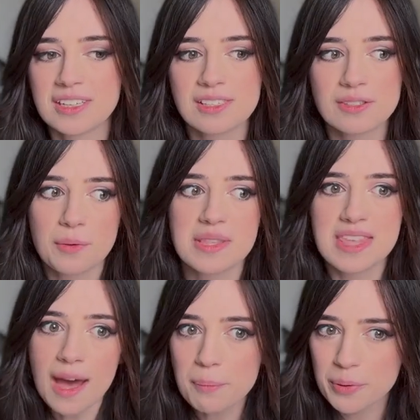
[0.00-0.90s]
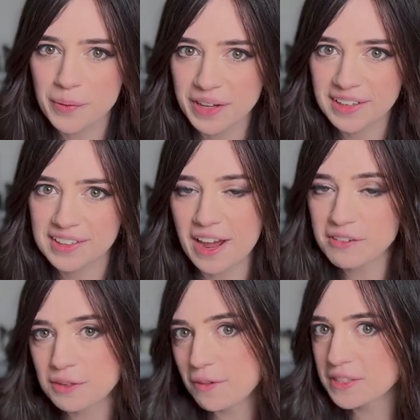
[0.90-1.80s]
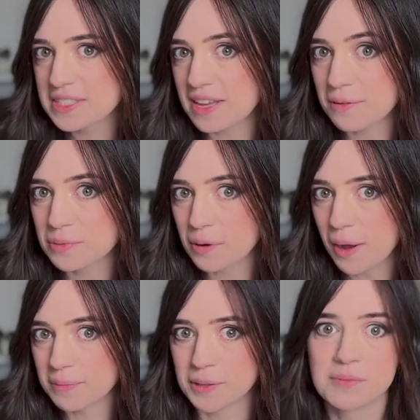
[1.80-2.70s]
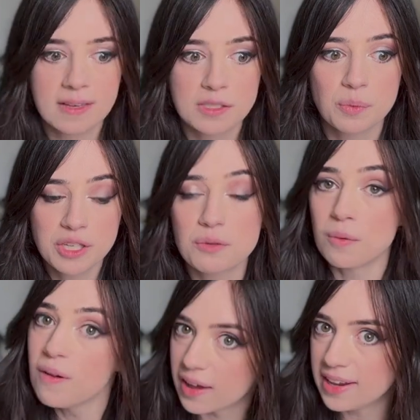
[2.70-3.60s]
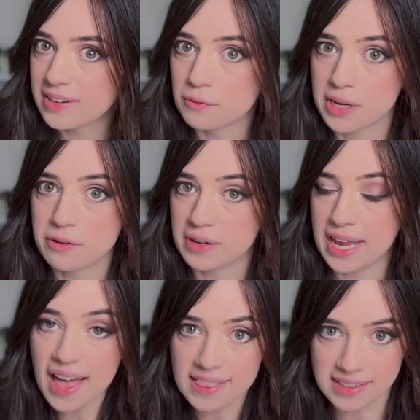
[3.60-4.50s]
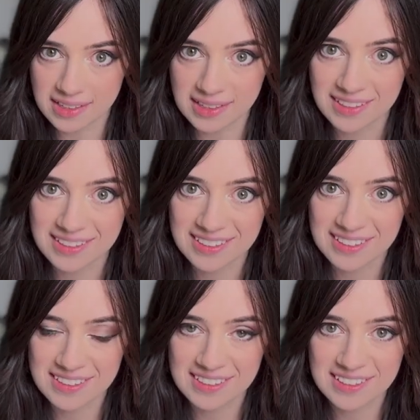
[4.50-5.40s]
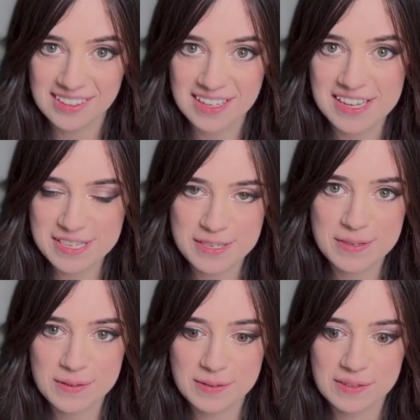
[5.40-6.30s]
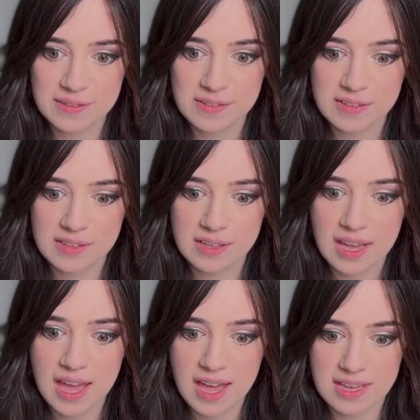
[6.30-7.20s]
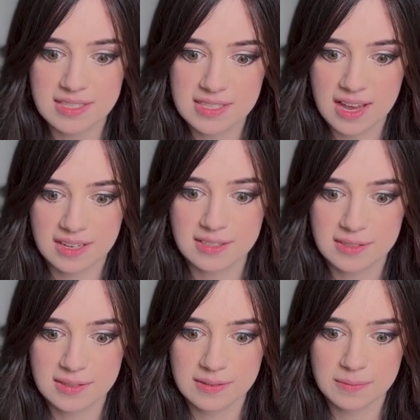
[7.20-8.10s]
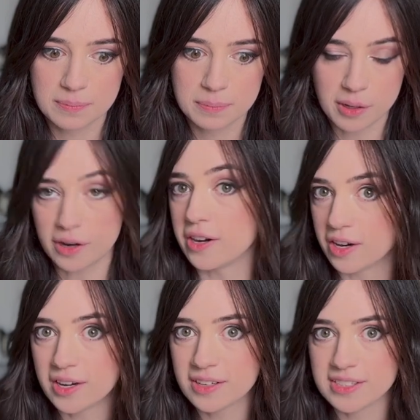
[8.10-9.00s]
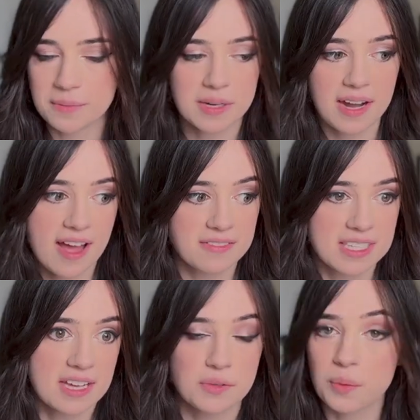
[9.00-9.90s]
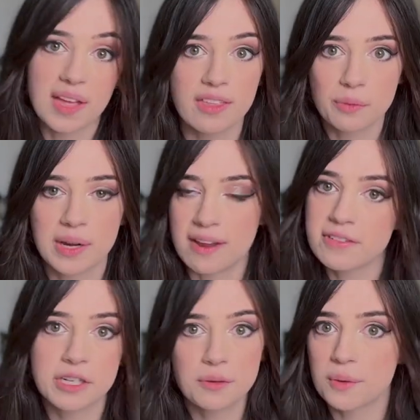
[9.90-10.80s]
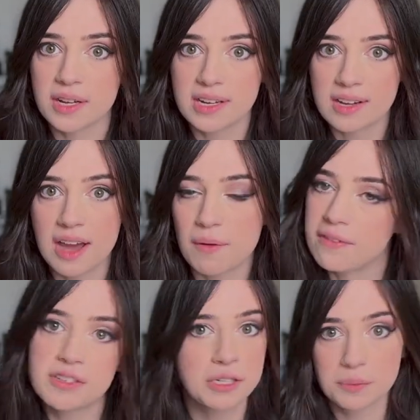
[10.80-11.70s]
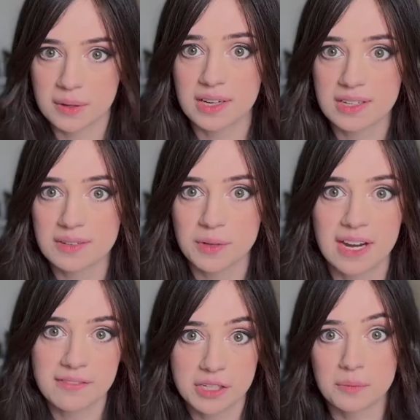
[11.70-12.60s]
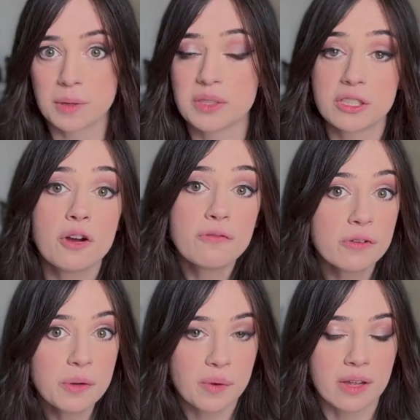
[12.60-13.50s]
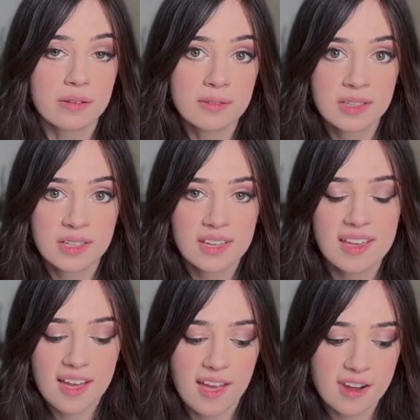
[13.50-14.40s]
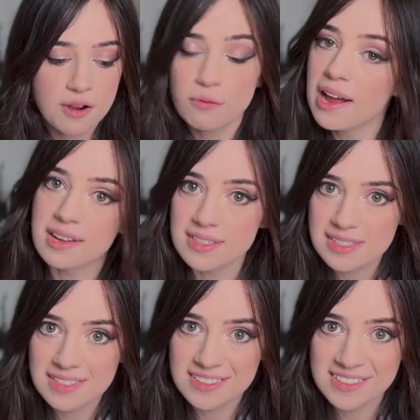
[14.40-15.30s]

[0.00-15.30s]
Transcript: So at that point, now you have the same problems. So what you want, in reality, is a sex partner, somebody to have sex with, whenever you want, however you want, whenever you want, with no free will and no rights.